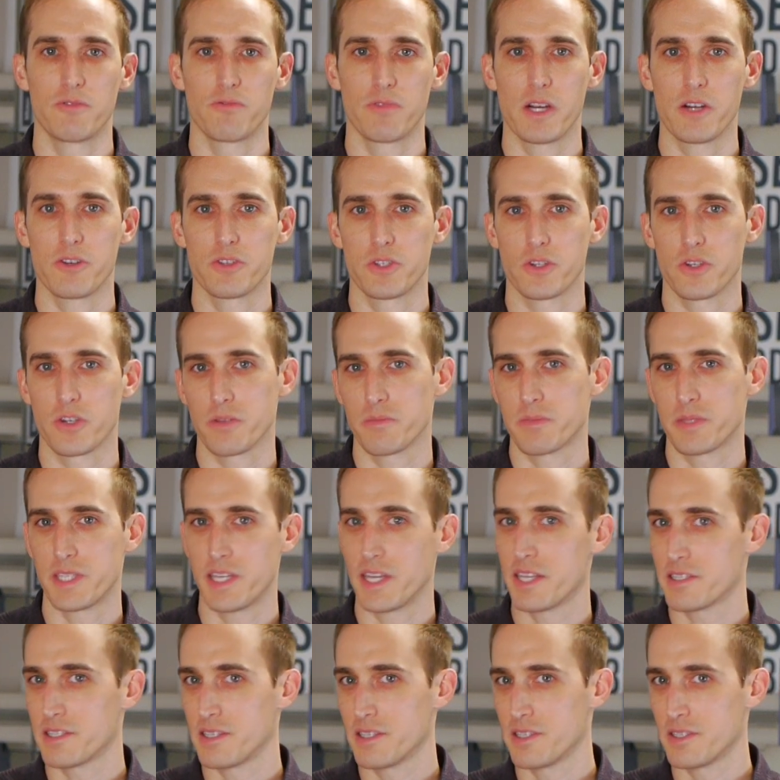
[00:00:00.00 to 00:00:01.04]
rare
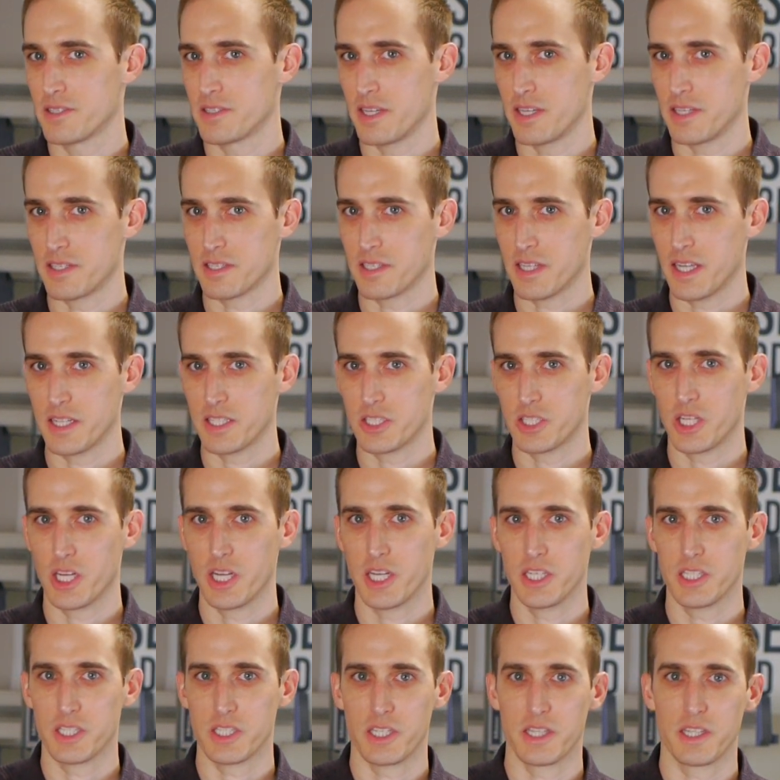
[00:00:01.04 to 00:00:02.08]
circumstances, a slight
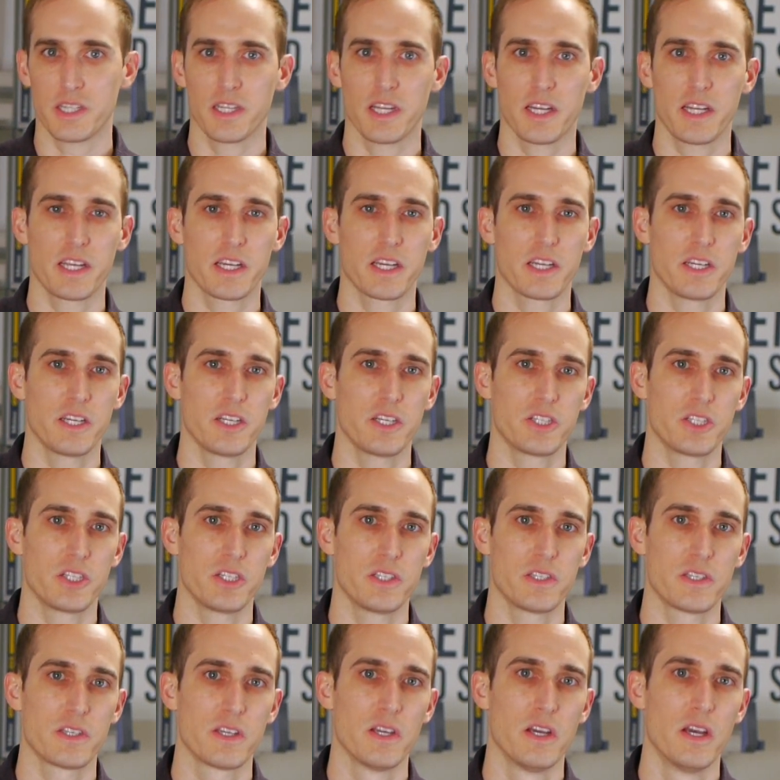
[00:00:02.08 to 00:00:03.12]
change in the lighting
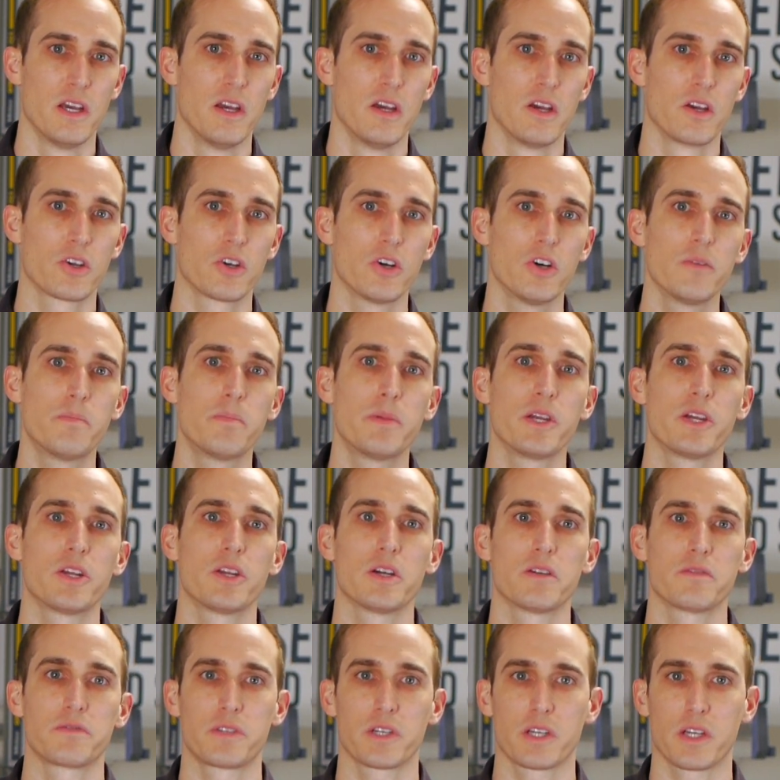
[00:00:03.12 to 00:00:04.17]
conditions could be
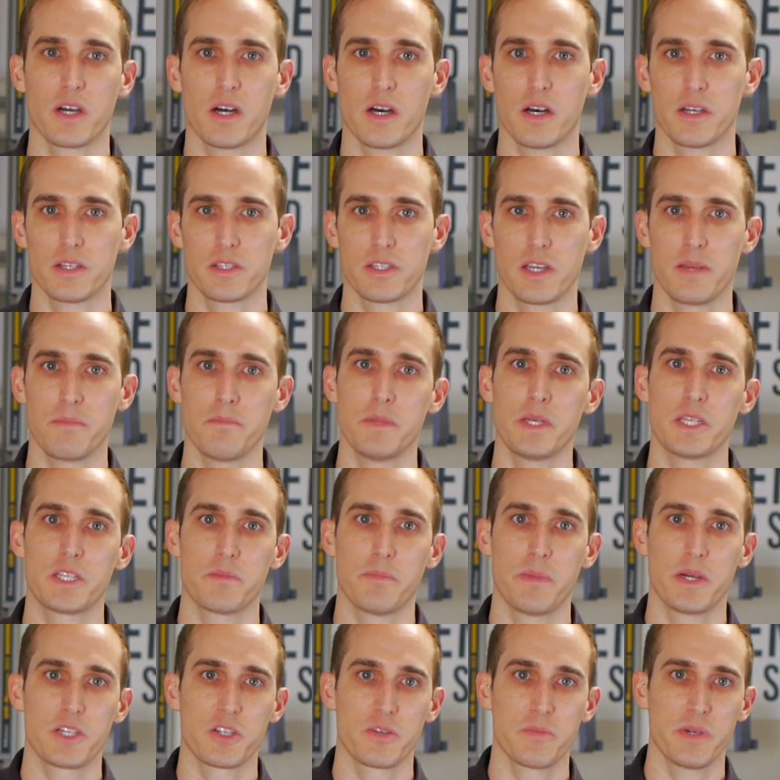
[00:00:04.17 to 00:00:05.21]
enough to cause a
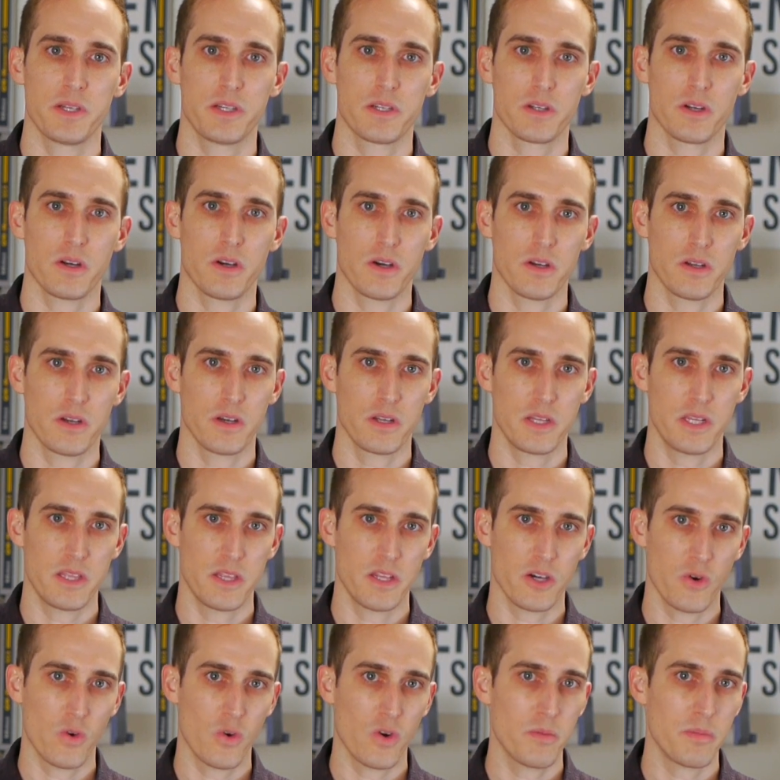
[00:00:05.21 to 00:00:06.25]
mismeasurement in the
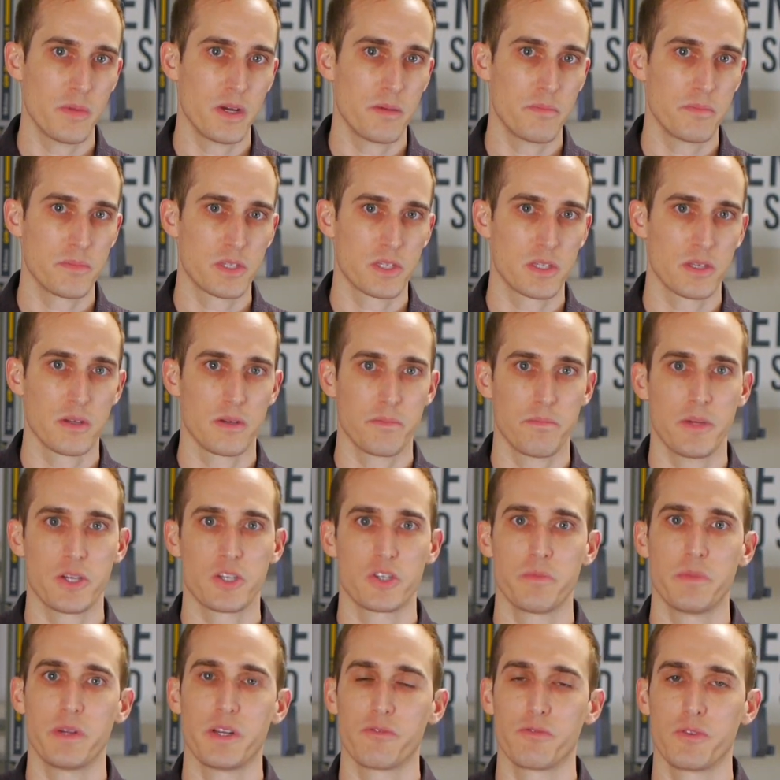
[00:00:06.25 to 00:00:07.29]
OMM's
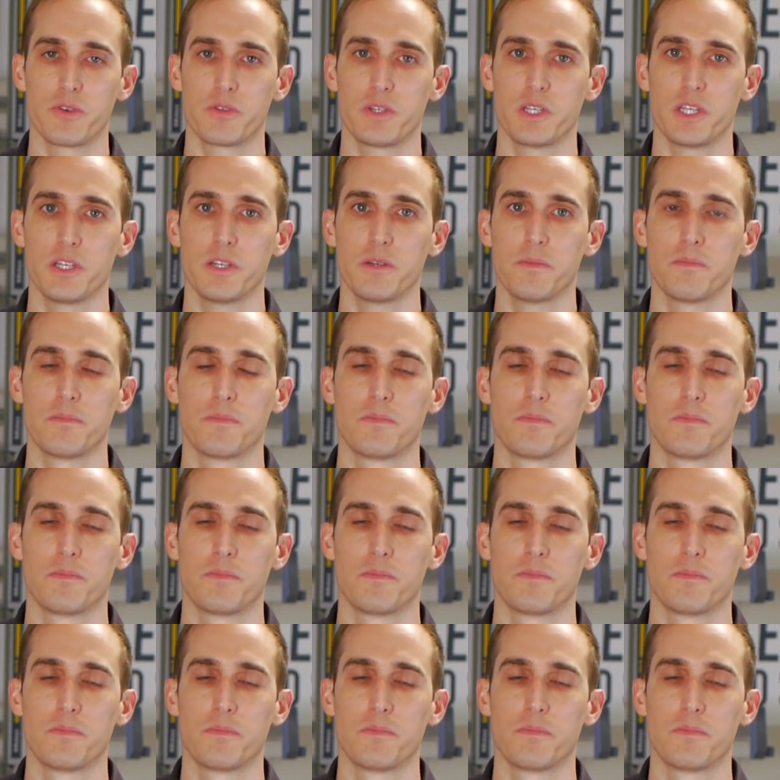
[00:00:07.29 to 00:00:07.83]
measurement routine.